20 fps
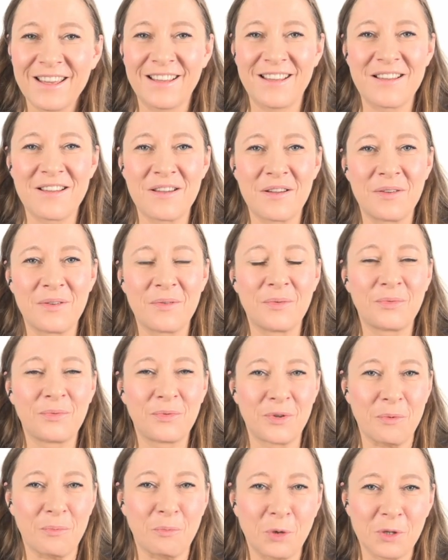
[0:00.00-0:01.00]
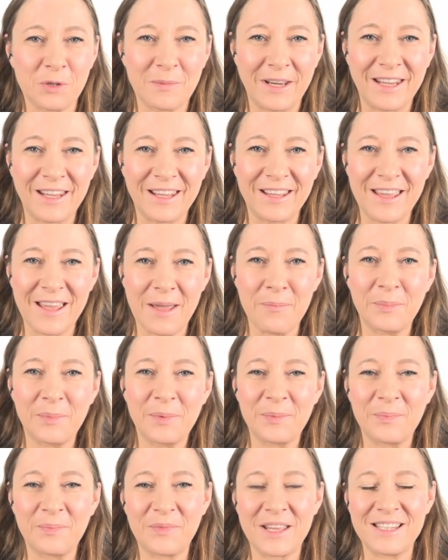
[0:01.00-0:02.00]
Um, for the Process Mining Camp
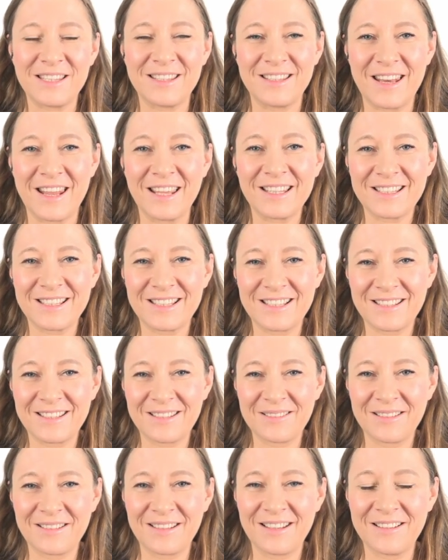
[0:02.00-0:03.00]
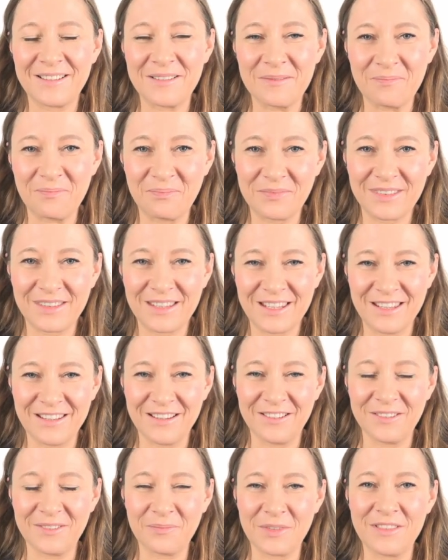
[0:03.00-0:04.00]
as the next um,
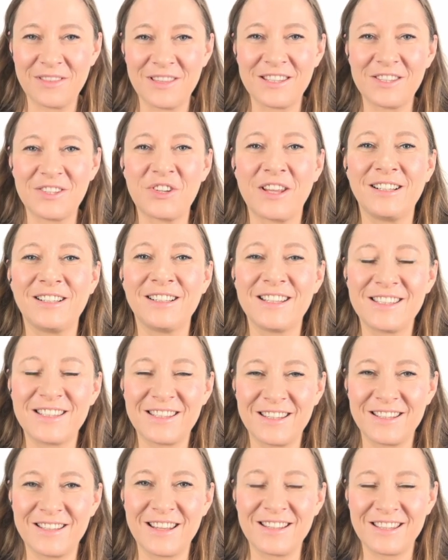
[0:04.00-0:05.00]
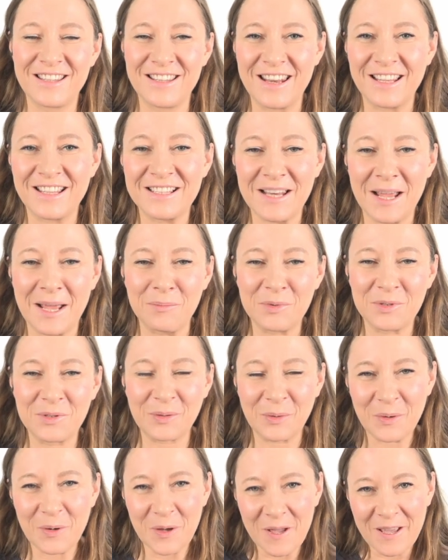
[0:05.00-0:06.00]
here in this channel as the, as the next time.
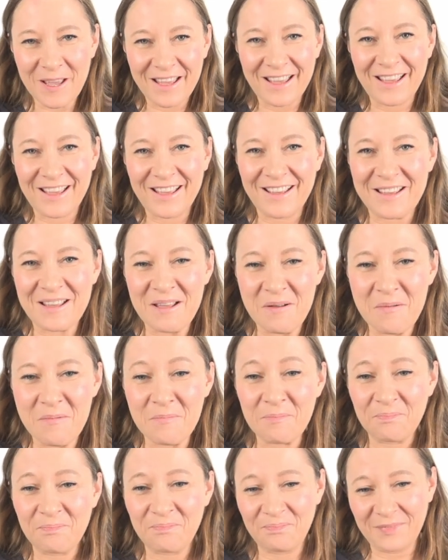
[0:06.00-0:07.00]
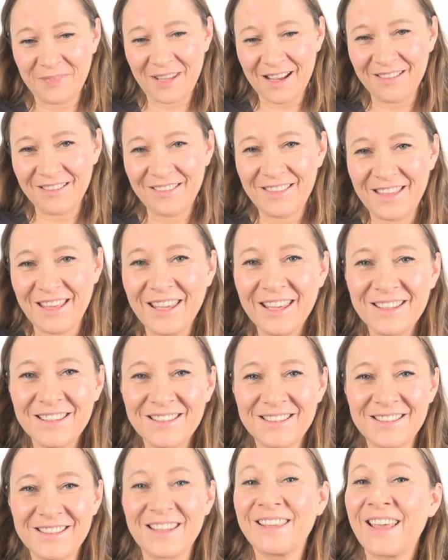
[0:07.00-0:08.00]
So um, yeah,
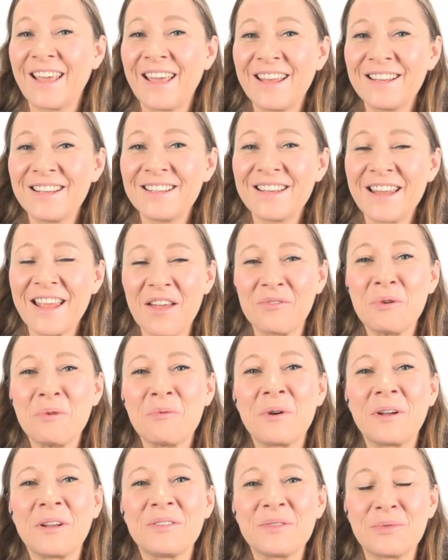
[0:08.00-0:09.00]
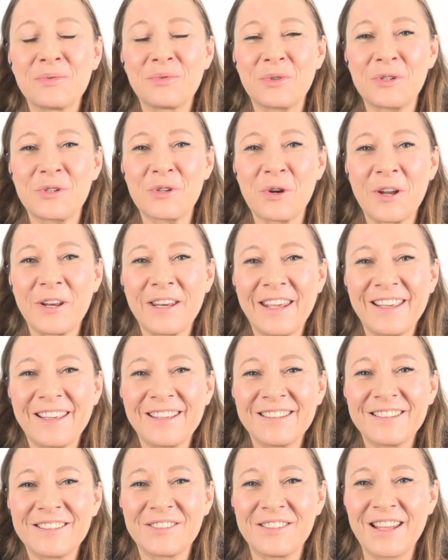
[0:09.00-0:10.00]
thanks again everyone for
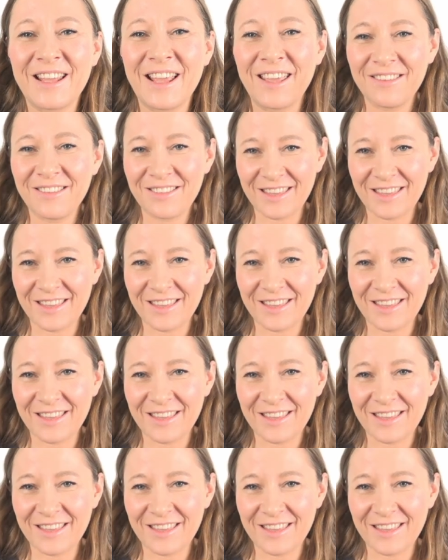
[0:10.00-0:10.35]
joining today.